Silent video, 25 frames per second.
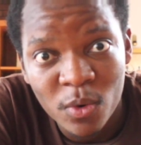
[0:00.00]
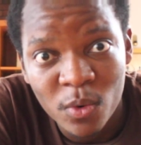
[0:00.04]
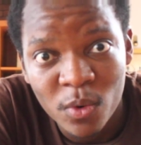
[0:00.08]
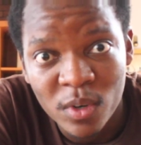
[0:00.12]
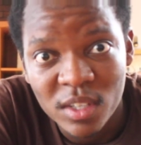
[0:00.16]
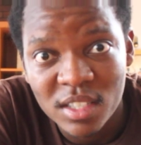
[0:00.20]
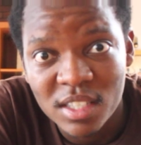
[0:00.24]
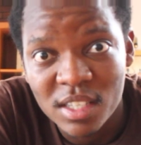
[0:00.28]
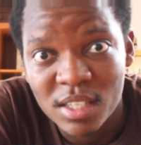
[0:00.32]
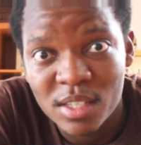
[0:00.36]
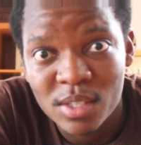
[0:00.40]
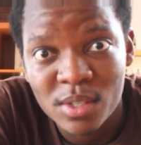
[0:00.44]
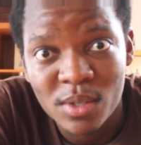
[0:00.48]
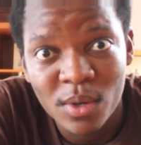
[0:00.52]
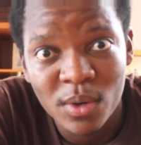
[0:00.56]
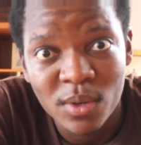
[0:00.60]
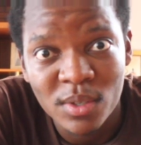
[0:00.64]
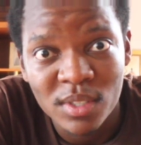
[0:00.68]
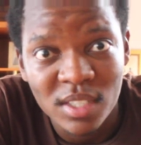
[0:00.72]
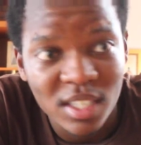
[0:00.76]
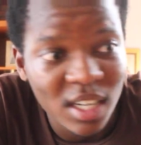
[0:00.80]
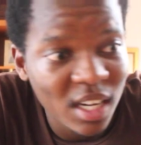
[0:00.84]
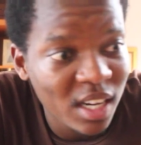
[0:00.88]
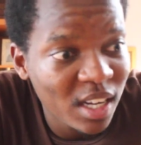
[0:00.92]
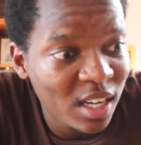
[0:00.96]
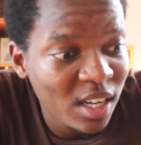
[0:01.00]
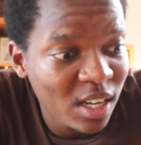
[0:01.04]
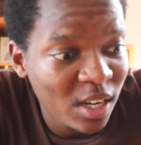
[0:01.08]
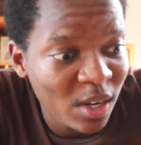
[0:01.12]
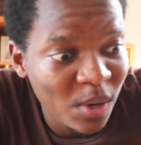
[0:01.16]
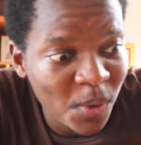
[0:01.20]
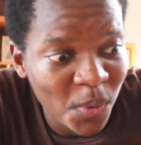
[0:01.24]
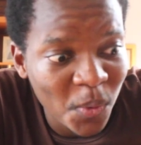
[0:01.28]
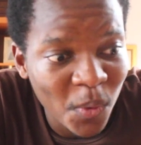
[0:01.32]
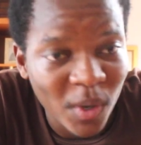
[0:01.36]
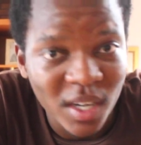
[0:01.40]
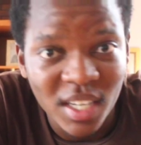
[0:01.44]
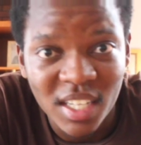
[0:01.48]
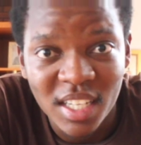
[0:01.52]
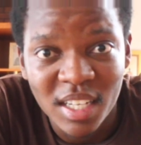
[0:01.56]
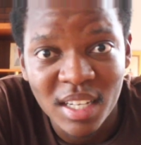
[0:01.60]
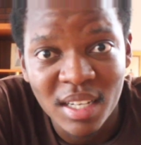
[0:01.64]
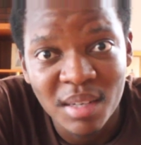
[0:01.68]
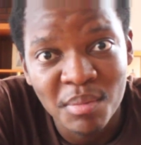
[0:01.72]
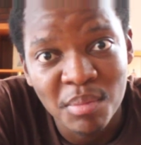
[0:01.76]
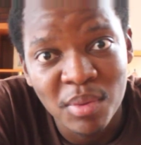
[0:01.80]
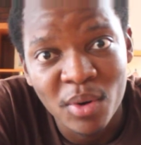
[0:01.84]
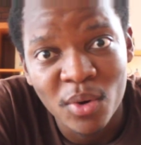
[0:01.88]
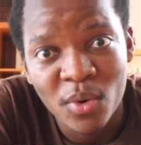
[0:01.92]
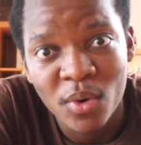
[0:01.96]
Winter Soldier when
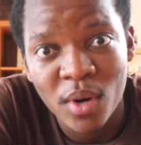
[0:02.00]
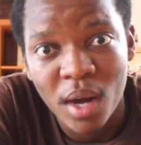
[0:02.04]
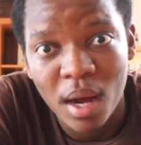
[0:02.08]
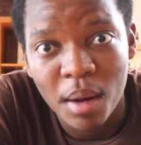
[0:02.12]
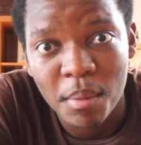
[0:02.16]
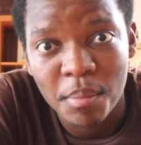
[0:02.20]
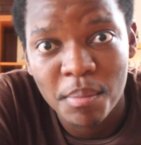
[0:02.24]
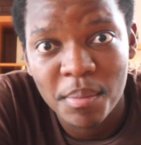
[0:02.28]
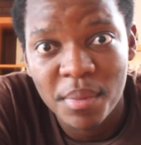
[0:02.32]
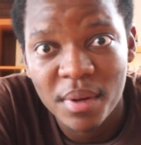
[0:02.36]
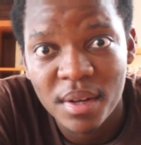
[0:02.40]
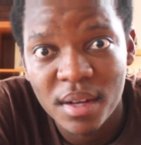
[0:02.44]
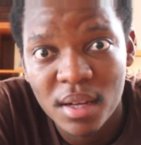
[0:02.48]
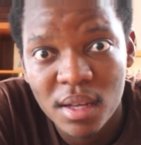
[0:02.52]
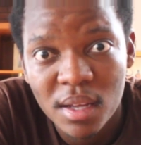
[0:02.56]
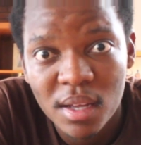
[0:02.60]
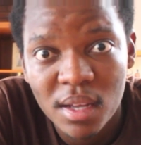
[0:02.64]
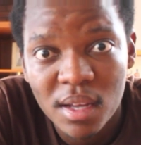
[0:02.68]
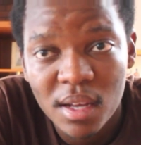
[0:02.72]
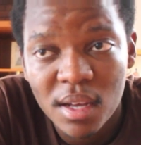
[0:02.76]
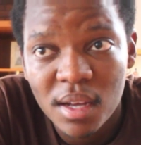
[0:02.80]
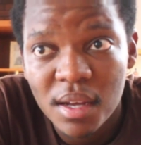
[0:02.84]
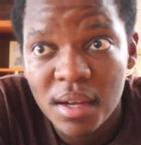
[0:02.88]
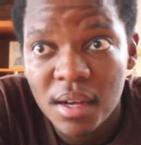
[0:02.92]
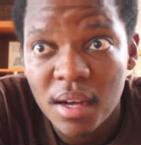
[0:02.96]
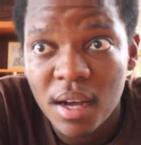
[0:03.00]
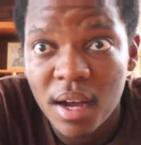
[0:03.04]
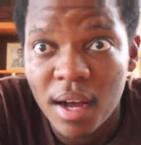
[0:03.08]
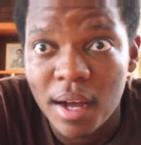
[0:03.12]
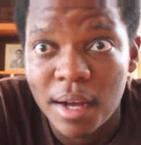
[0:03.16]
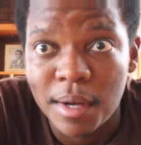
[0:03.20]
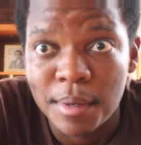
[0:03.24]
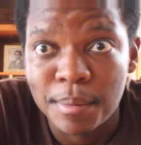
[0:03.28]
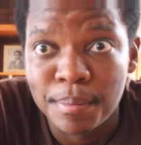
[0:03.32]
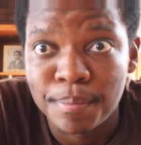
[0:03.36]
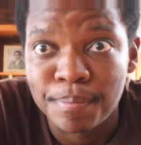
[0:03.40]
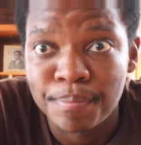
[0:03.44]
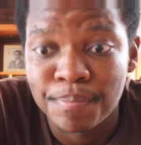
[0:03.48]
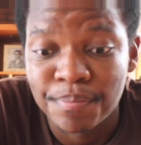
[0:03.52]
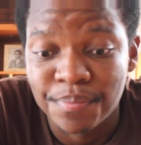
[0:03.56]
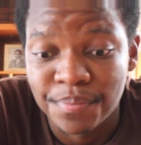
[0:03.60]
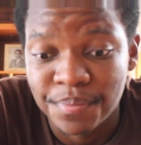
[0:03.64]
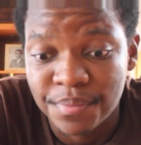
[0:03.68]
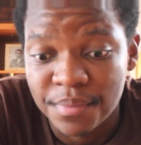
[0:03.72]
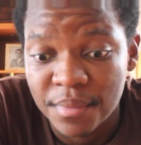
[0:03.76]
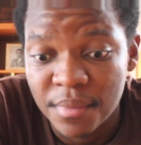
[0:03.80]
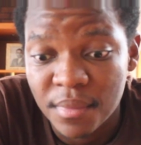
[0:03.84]
he blew up um,